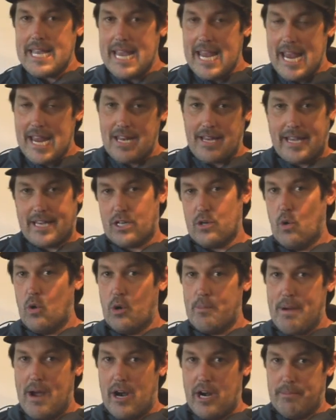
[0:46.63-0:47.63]
in like an
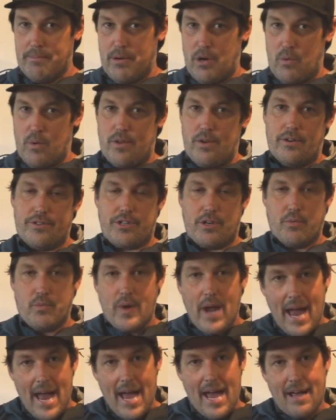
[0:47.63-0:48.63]
oar powered boat, whether it's a
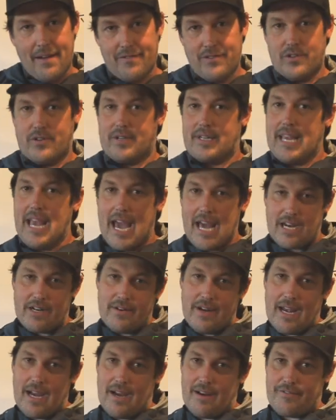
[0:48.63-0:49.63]
raft or a cat
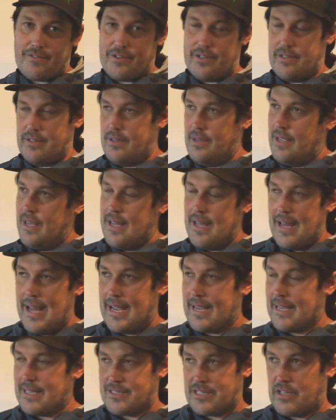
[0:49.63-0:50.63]
raft or
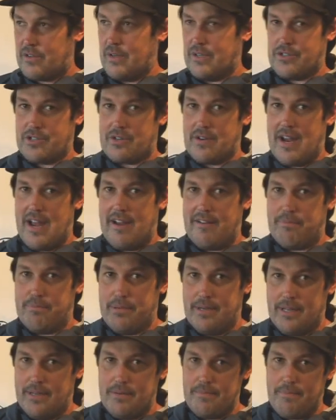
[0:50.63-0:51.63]
I guess a creature craft,
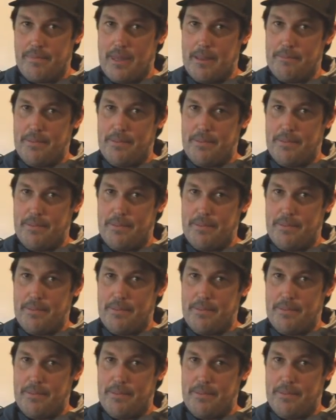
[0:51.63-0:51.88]
but